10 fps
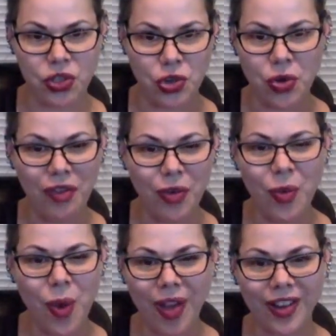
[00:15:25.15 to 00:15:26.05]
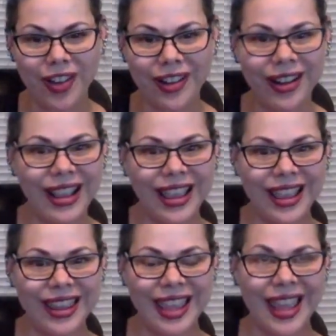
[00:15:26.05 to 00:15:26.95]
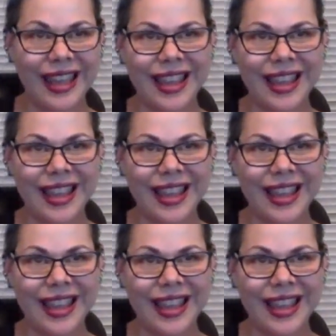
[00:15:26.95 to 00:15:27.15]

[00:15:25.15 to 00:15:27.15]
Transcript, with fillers: Do you have a walker that,